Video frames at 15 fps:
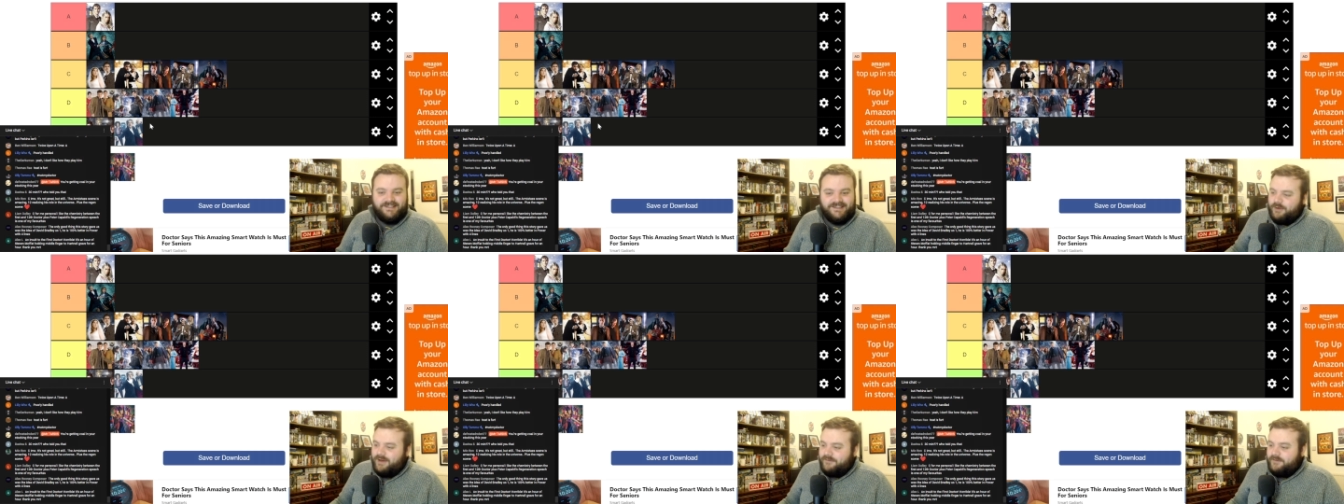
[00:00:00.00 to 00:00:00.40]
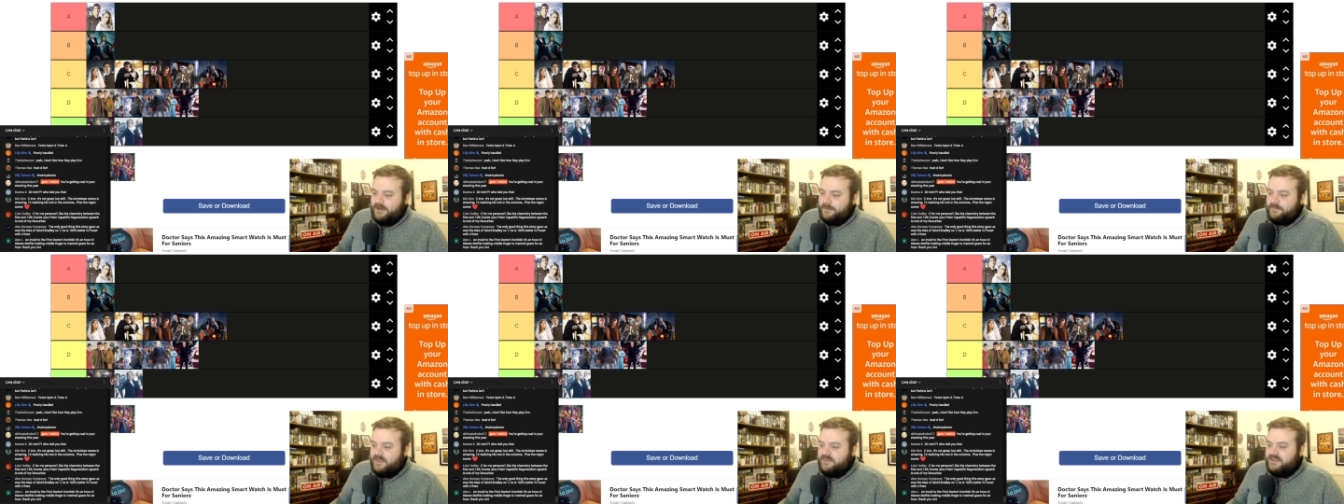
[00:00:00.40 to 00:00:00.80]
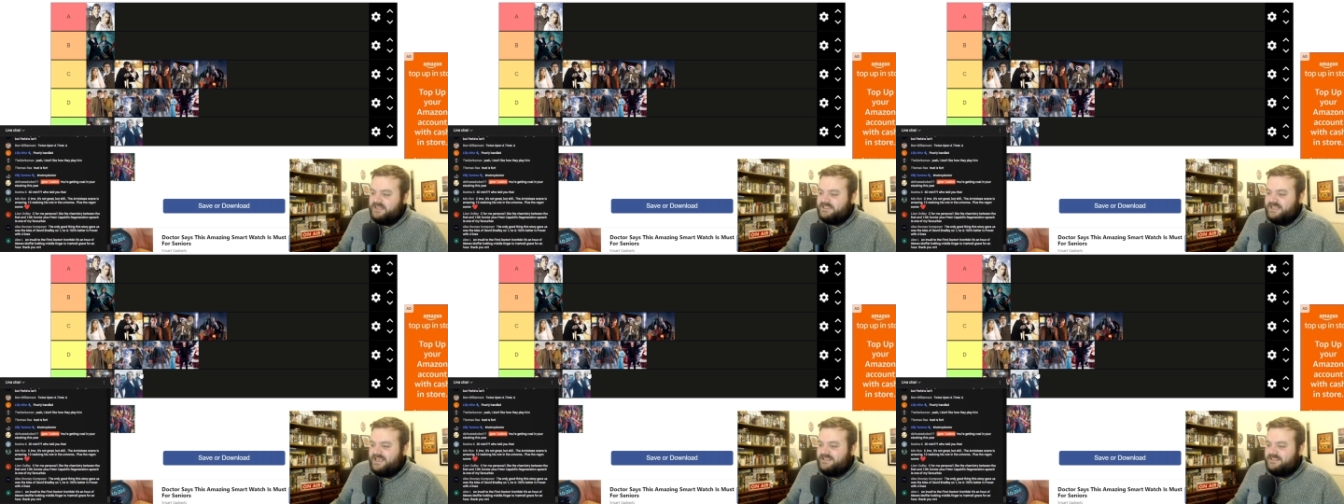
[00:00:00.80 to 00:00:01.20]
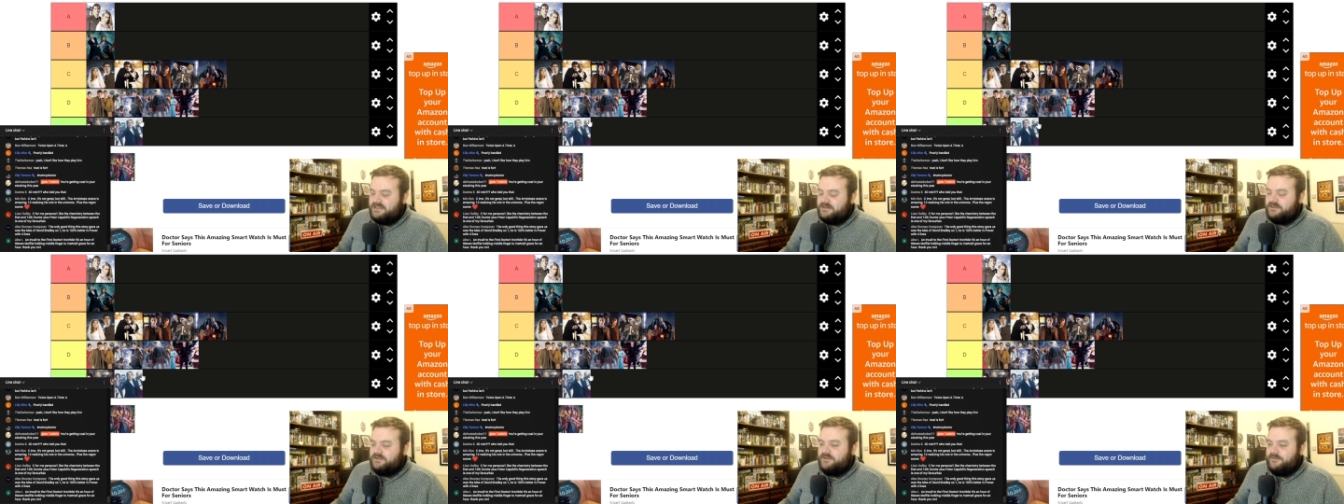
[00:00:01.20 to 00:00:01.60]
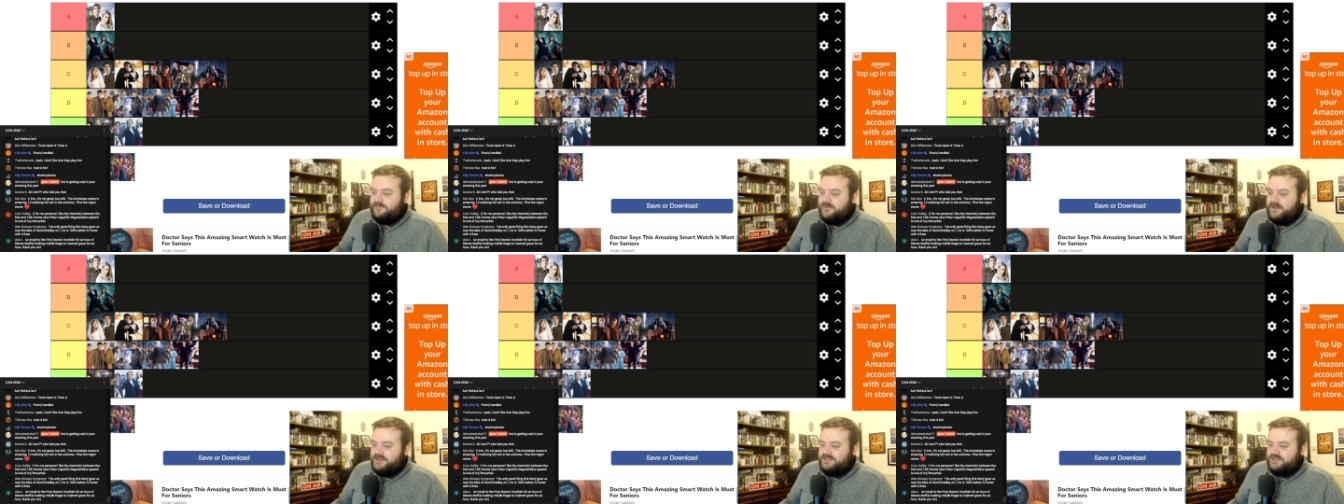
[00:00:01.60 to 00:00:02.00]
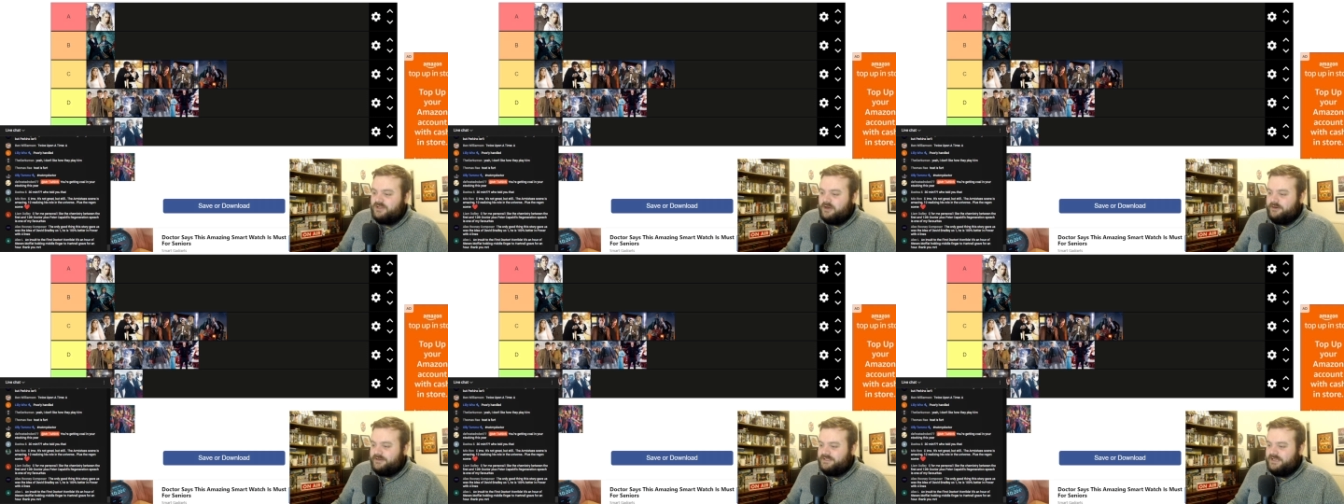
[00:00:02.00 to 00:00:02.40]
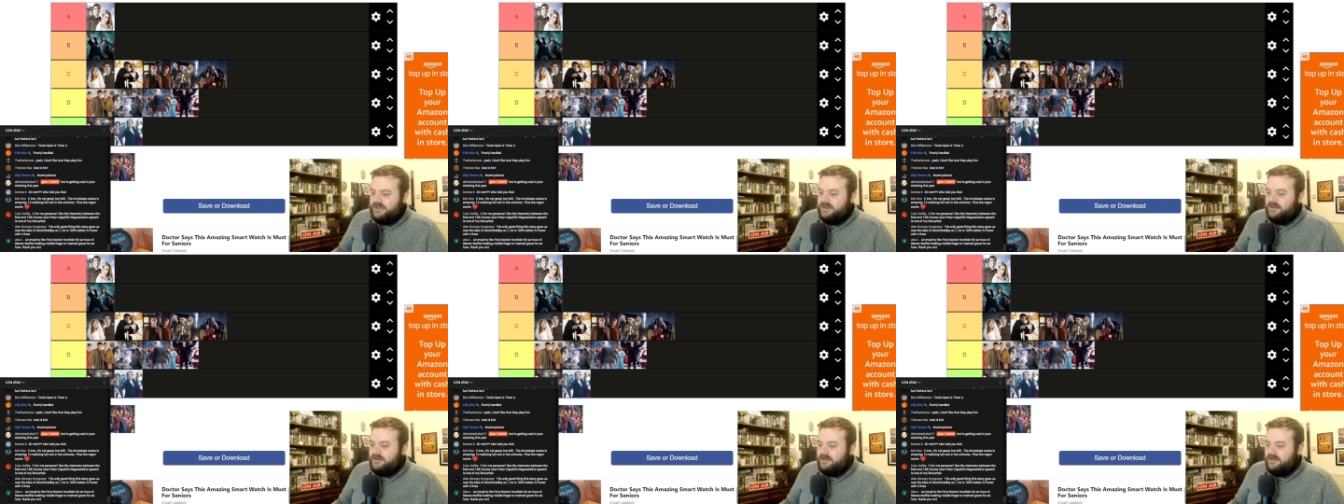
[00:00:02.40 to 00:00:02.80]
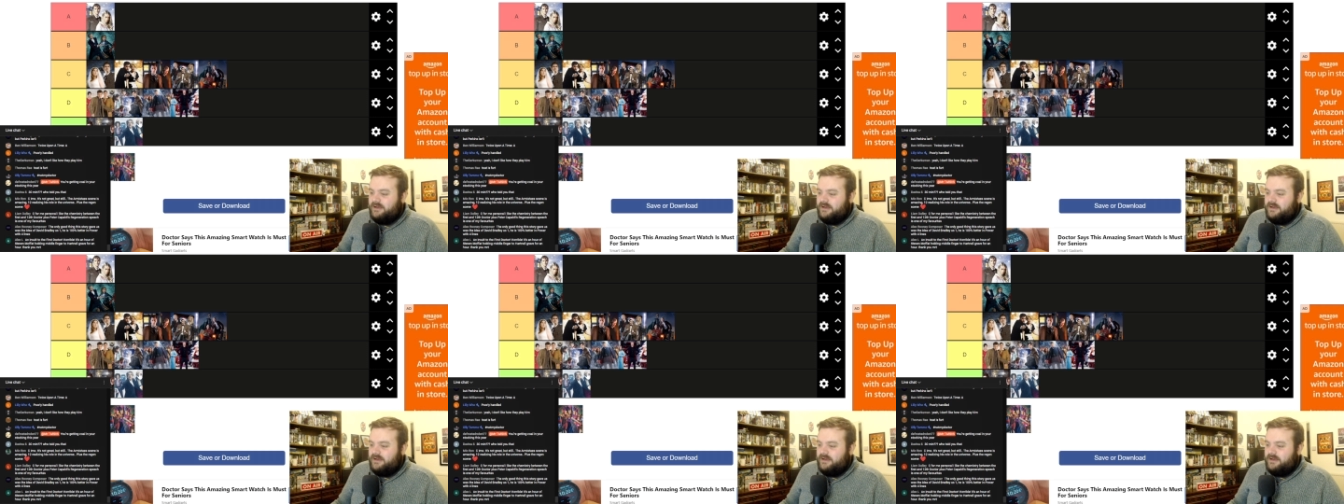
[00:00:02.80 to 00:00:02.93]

However, this isn't the first Doctor